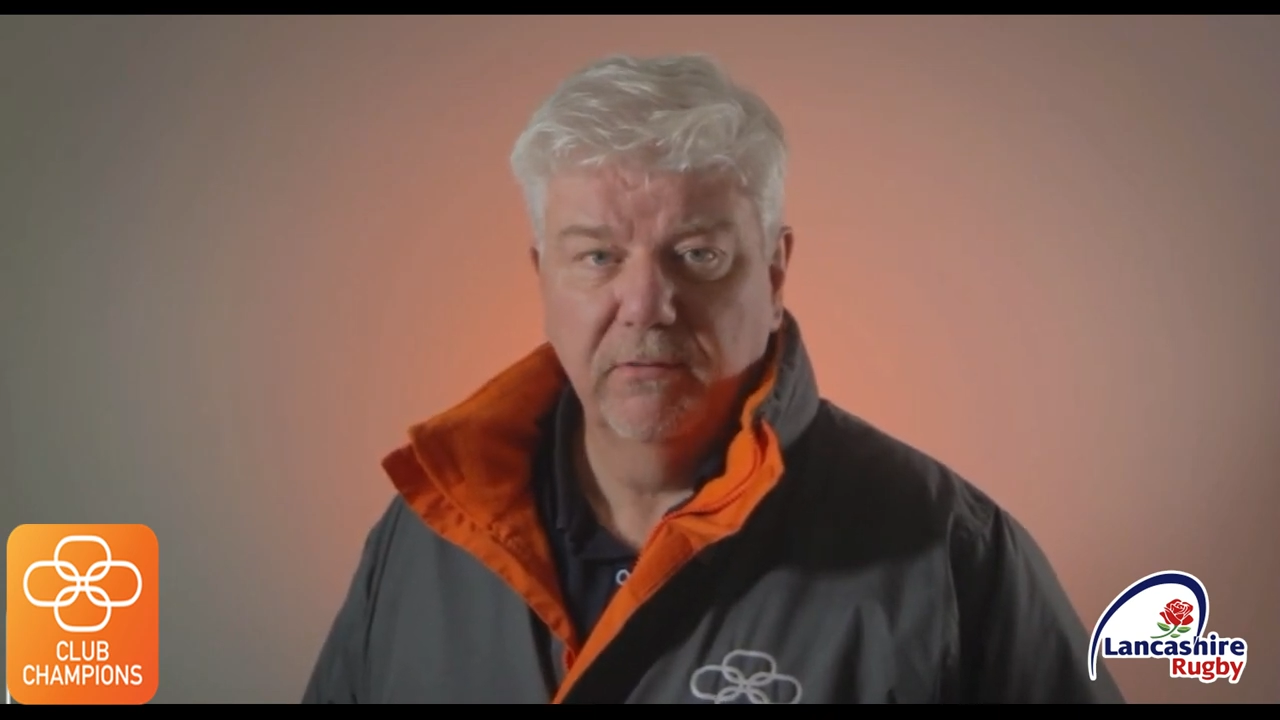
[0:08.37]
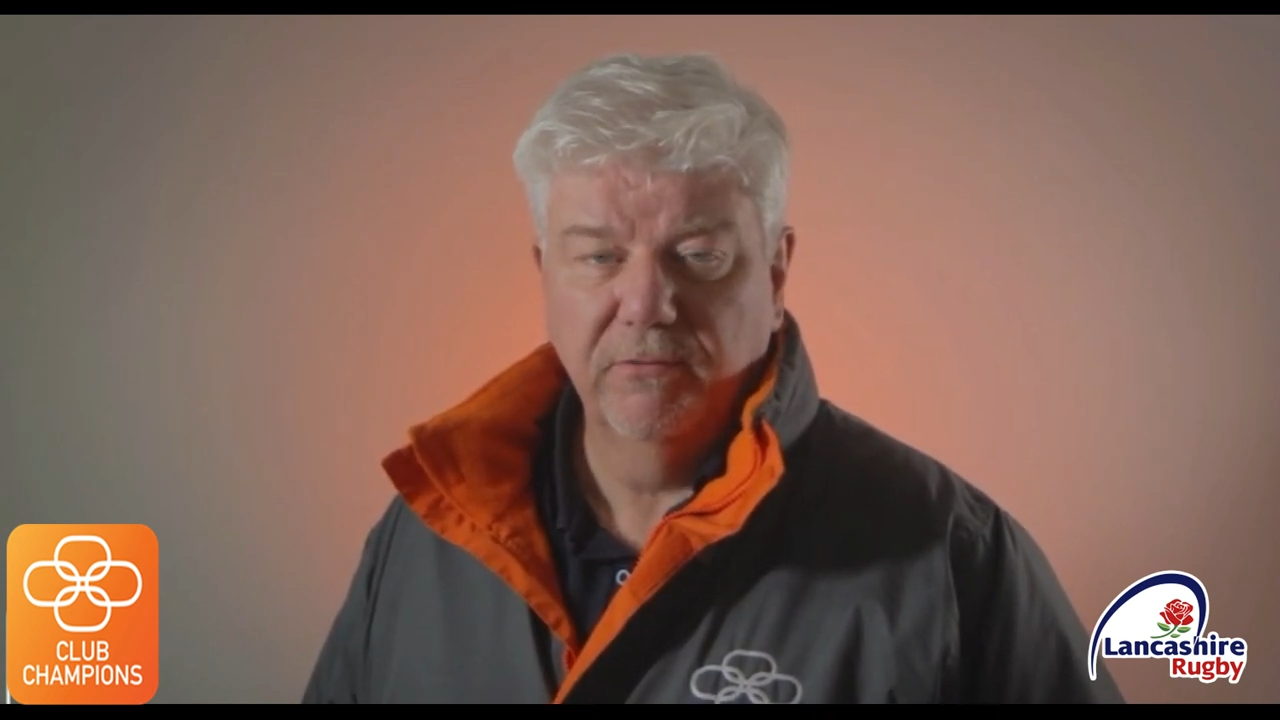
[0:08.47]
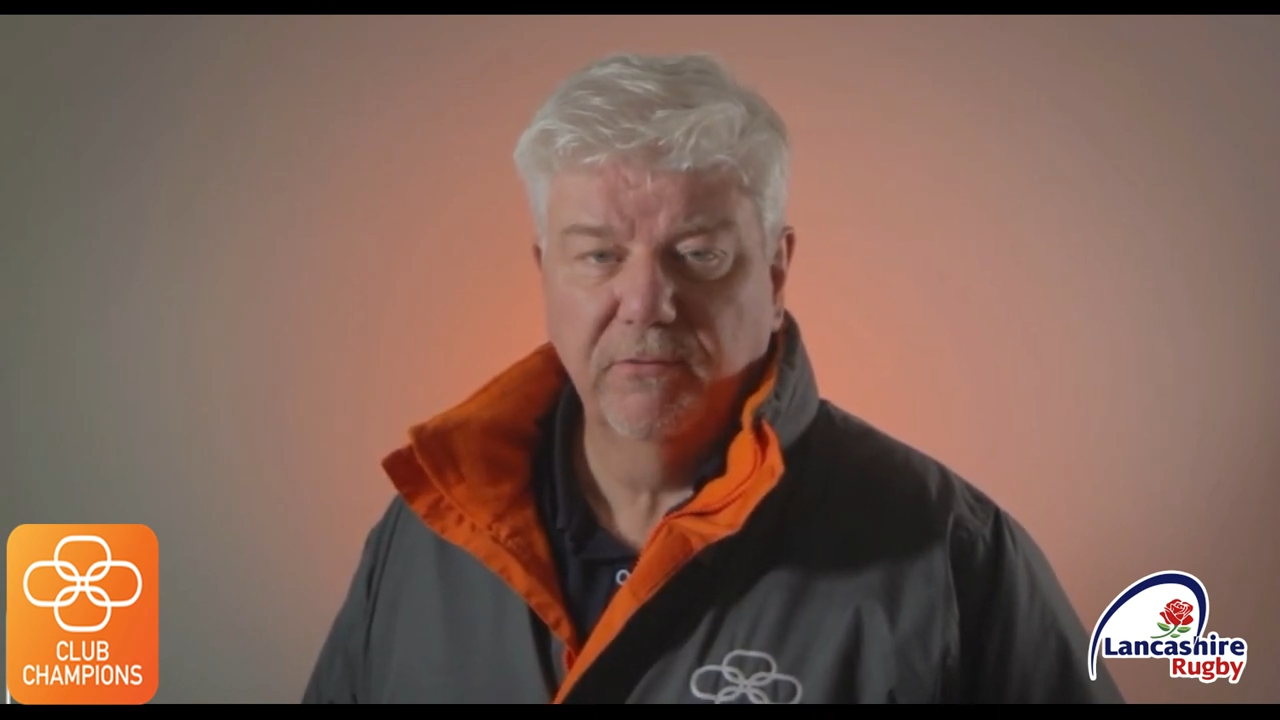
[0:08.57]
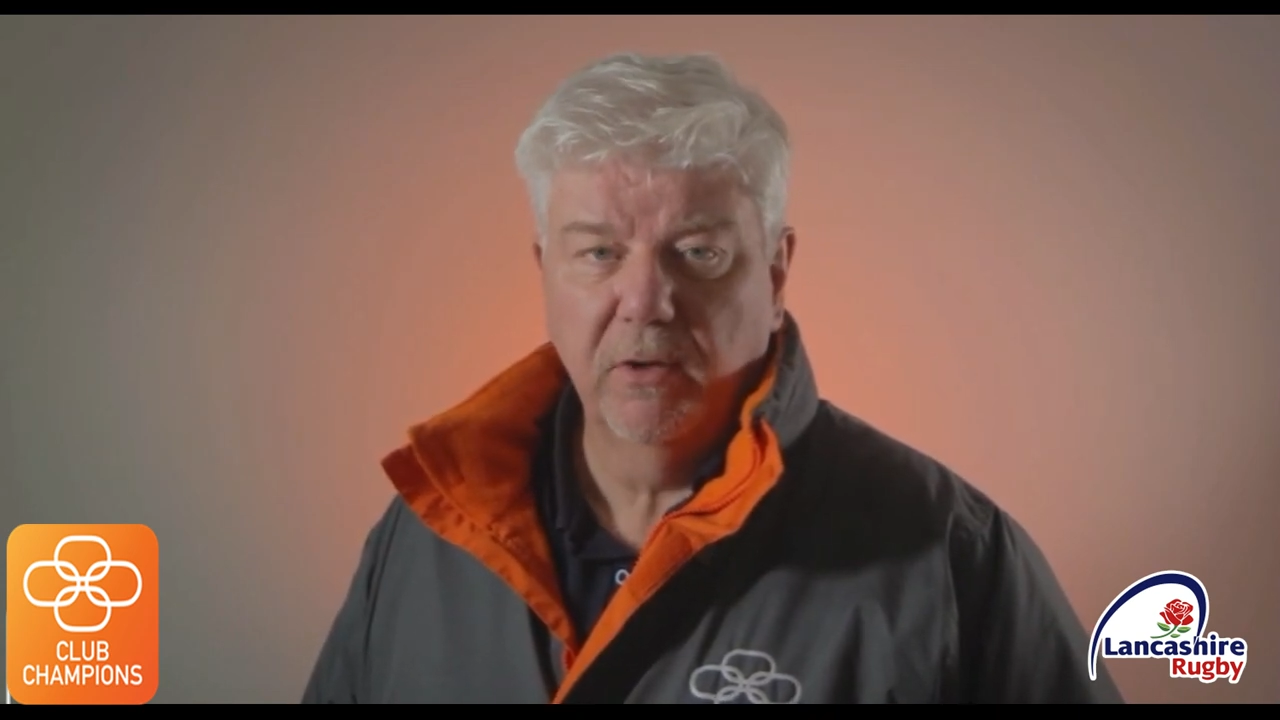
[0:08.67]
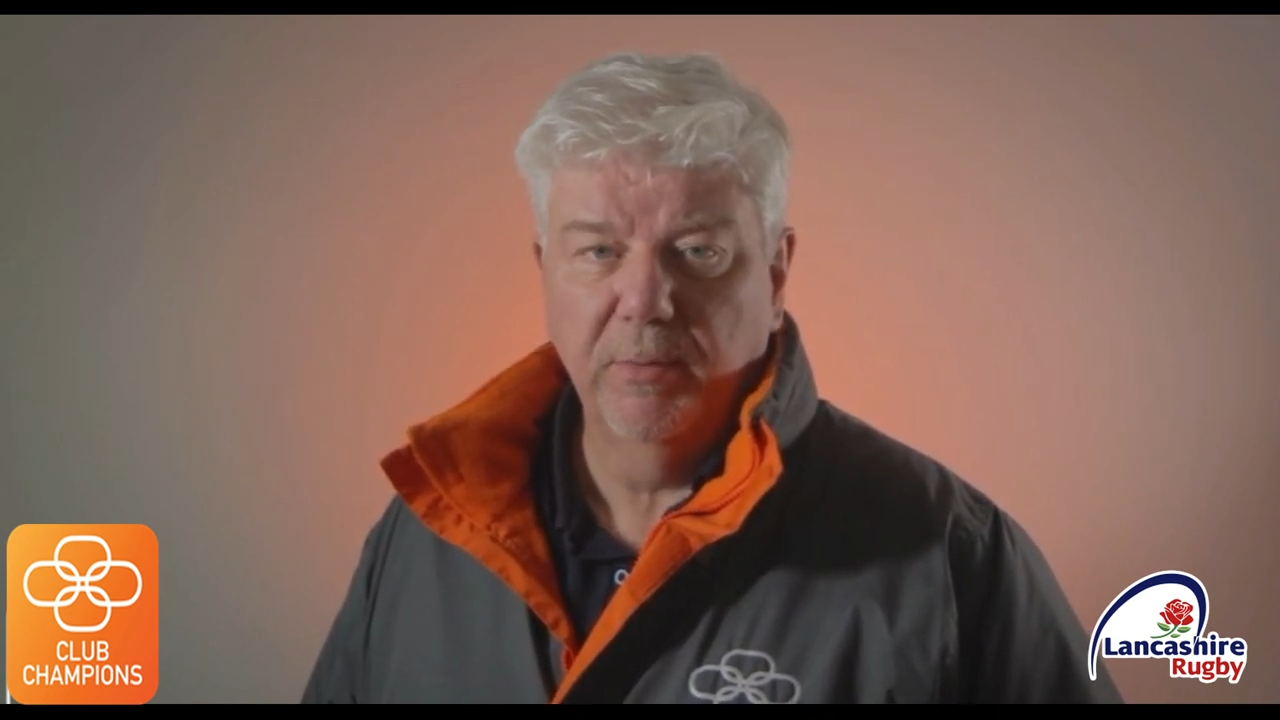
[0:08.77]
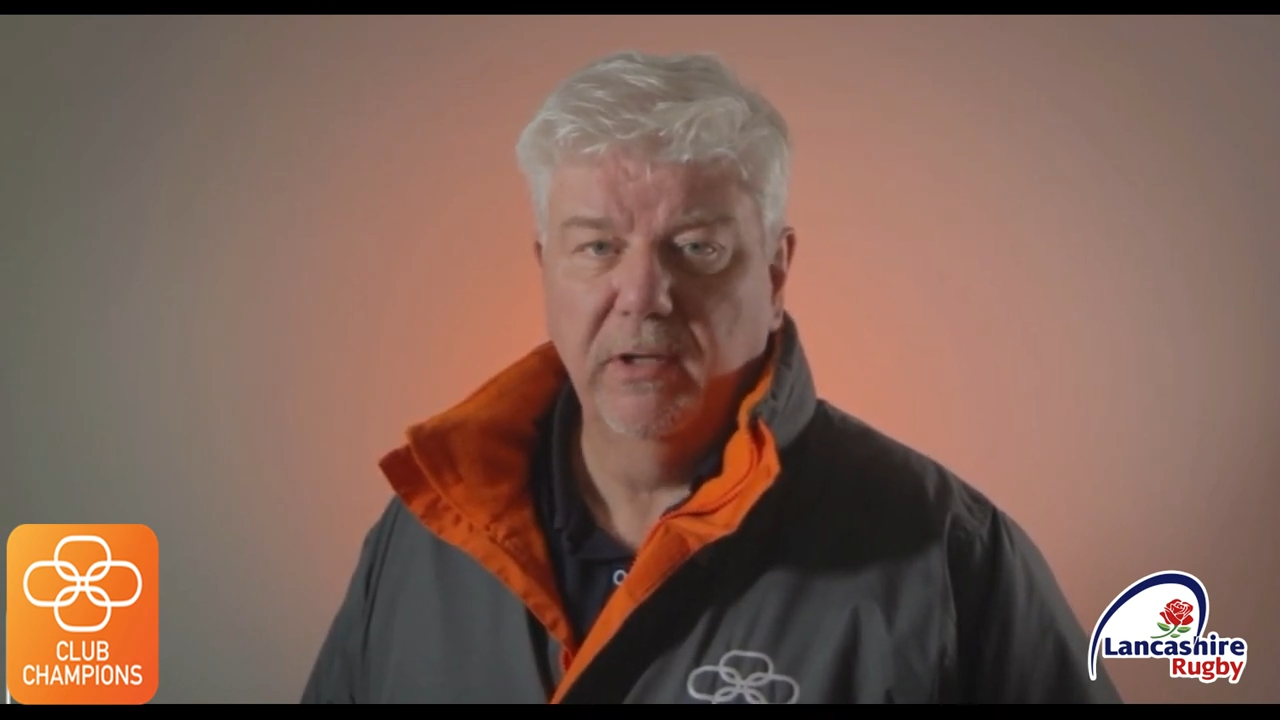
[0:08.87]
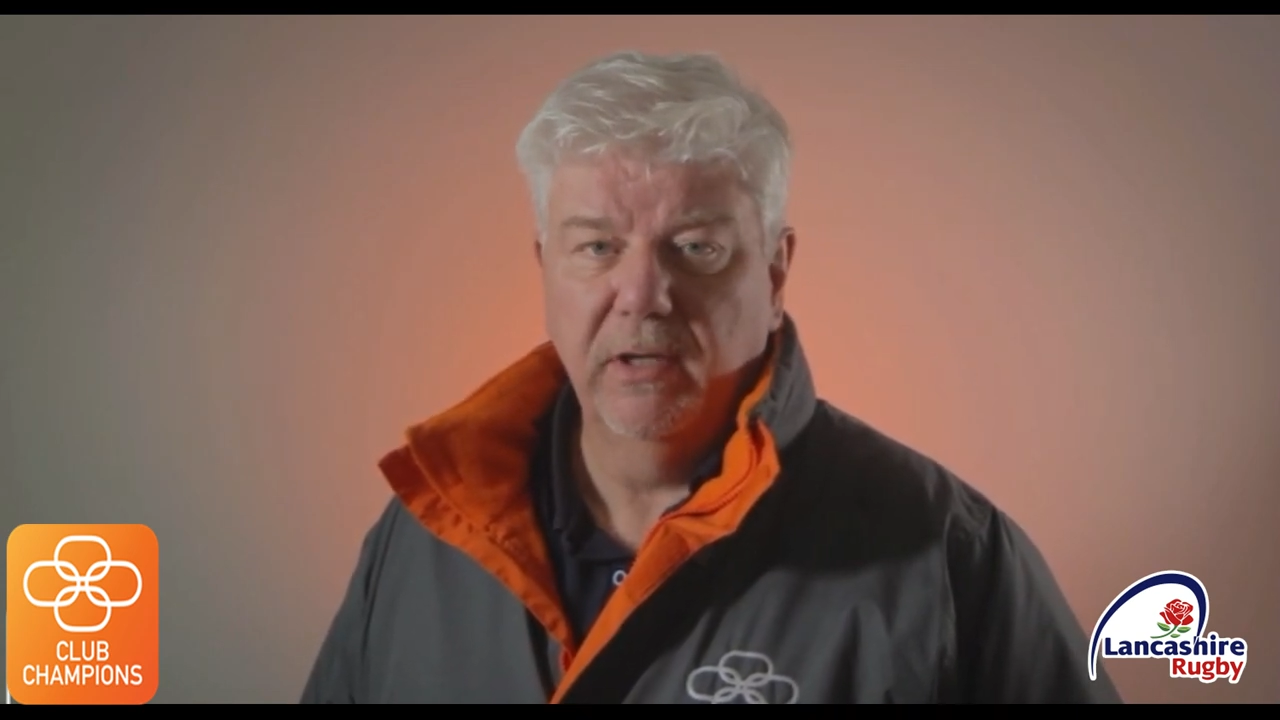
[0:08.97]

for rugby in